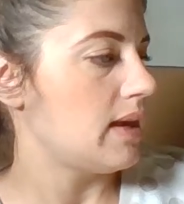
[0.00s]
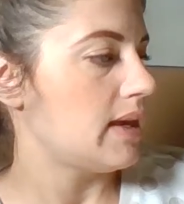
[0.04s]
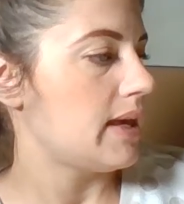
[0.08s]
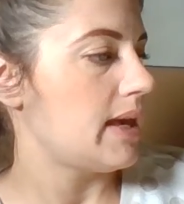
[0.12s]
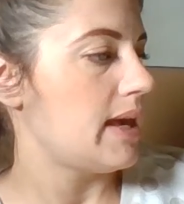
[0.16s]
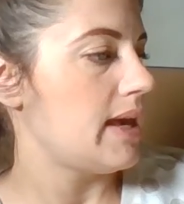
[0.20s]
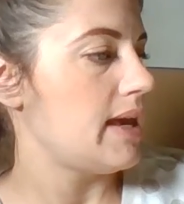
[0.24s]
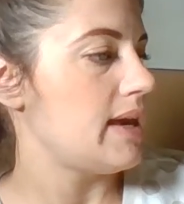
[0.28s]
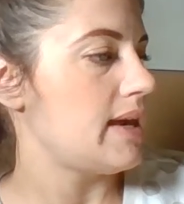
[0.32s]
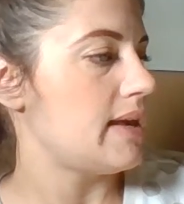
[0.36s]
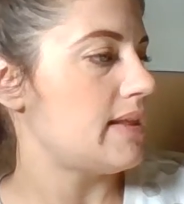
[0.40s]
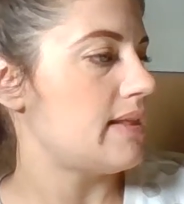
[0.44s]

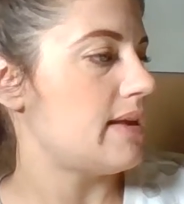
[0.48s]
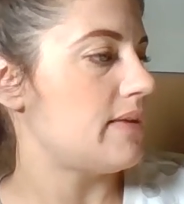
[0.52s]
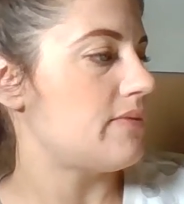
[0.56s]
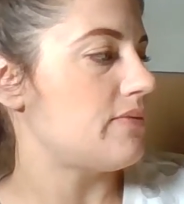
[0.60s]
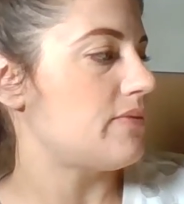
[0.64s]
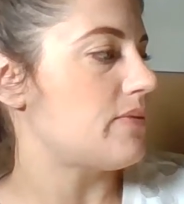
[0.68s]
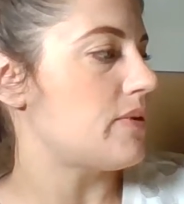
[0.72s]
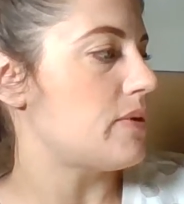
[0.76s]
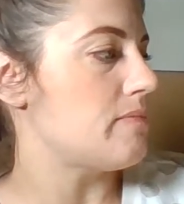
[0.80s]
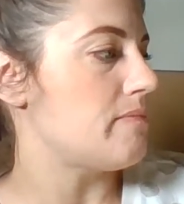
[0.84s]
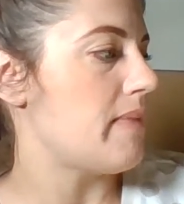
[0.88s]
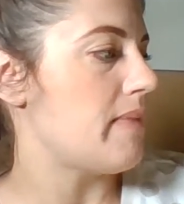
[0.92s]
Okay, and then
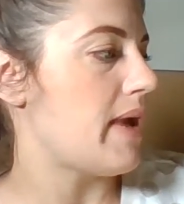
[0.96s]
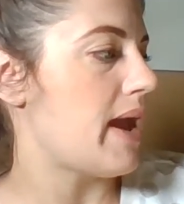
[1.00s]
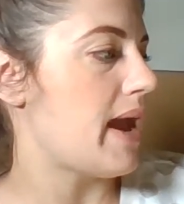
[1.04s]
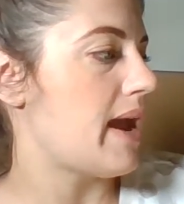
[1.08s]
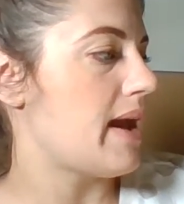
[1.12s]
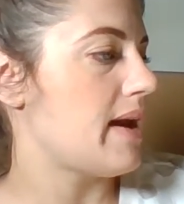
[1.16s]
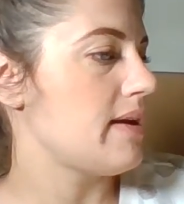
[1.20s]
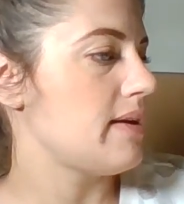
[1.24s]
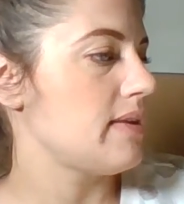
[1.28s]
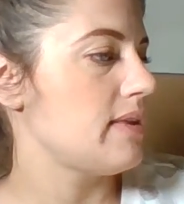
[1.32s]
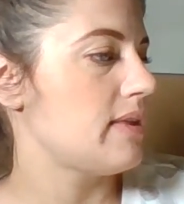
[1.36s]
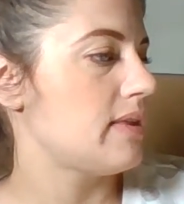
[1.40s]
for
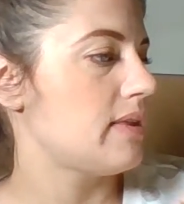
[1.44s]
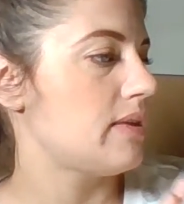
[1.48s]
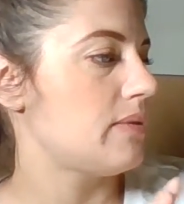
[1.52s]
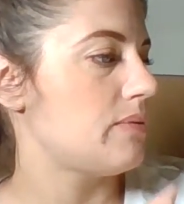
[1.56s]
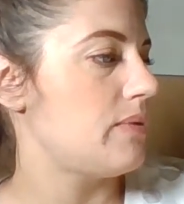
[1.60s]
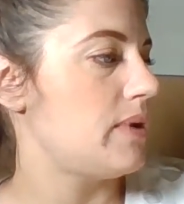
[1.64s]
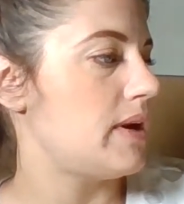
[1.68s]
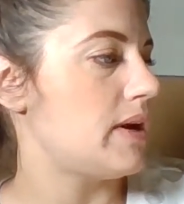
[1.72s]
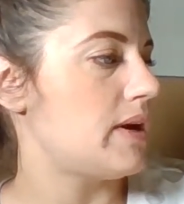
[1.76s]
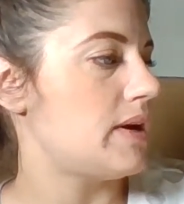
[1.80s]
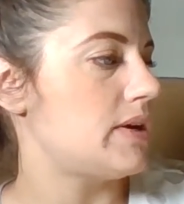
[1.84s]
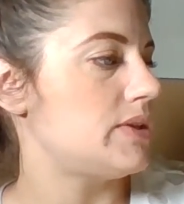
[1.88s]
math,
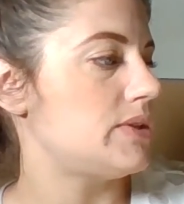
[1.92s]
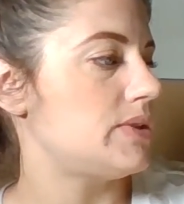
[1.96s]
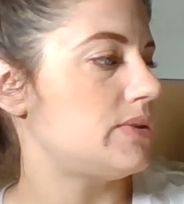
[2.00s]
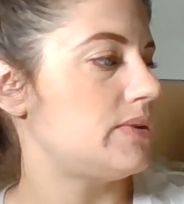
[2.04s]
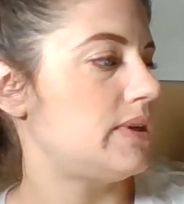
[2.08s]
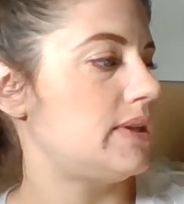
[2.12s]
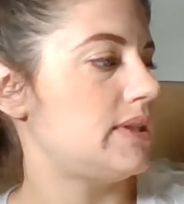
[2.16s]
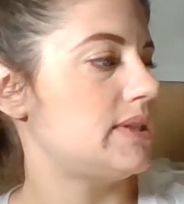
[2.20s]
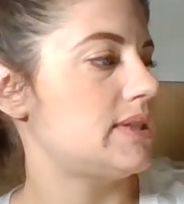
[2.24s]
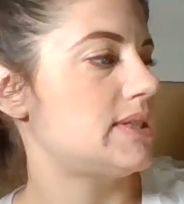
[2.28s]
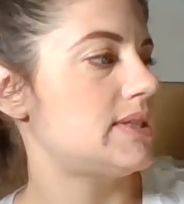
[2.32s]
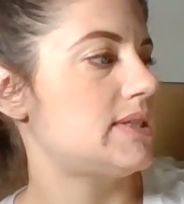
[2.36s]
we are
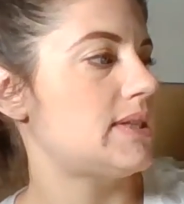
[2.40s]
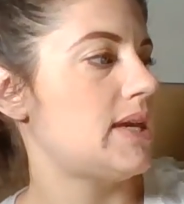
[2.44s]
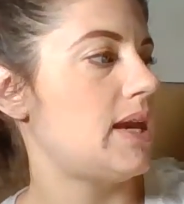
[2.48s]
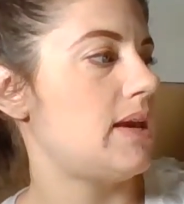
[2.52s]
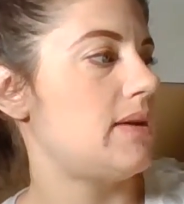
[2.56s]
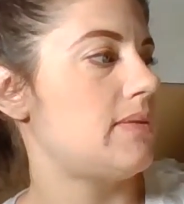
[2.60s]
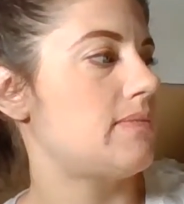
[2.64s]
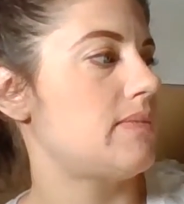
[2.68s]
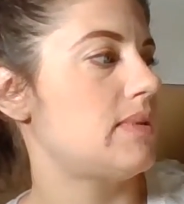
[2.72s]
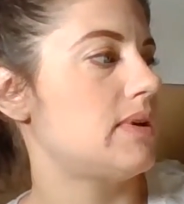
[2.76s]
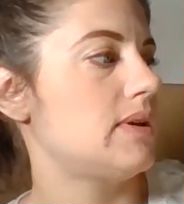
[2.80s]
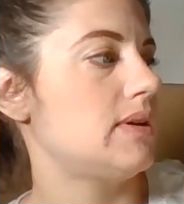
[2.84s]
doing the
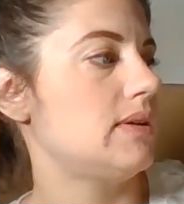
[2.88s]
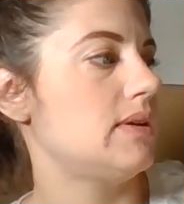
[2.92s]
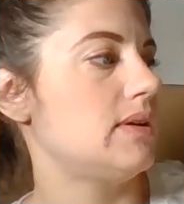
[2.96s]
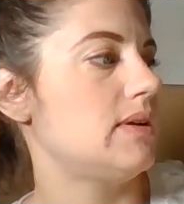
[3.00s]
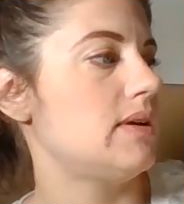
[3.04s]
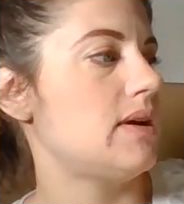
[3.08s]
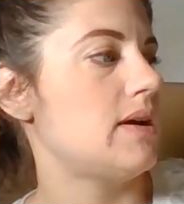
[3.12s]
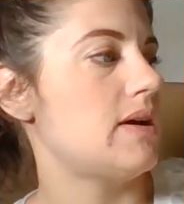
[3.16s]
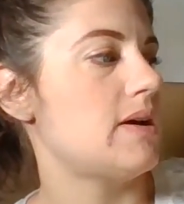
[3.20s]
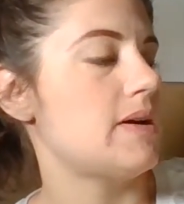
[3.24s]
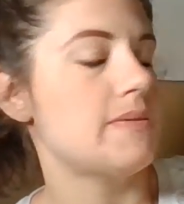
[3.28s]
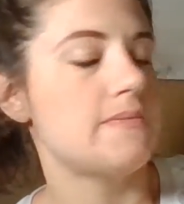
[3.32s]
same
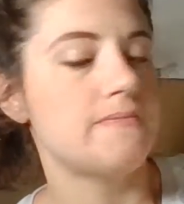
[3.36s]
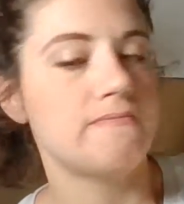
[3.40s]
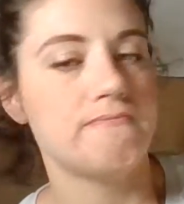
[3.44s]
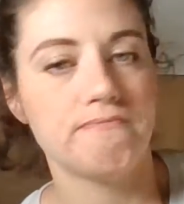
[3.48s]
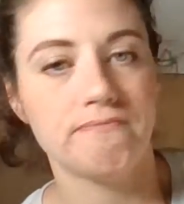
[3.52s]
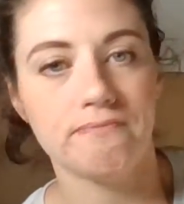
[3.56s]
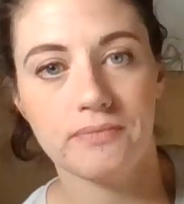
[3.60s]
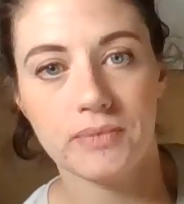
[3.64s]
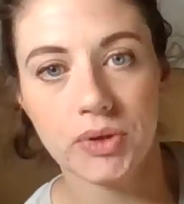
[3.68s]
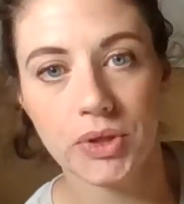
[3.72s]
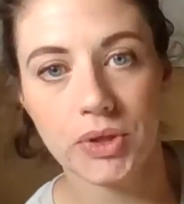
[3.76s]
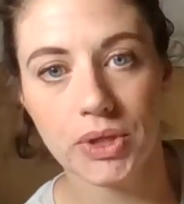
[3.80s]

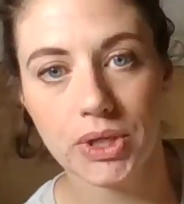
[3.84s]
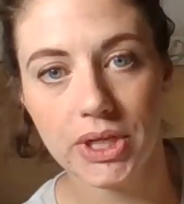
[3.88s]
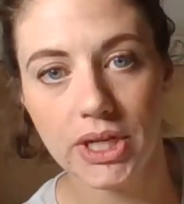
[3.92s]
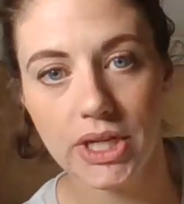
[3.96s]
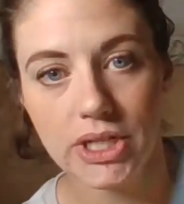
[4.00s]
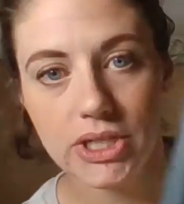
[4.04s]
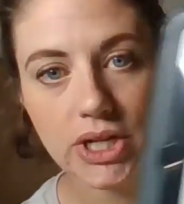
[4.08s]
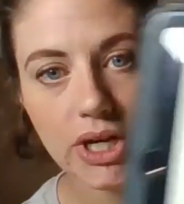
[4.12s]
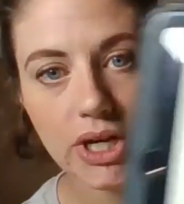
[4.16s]
learning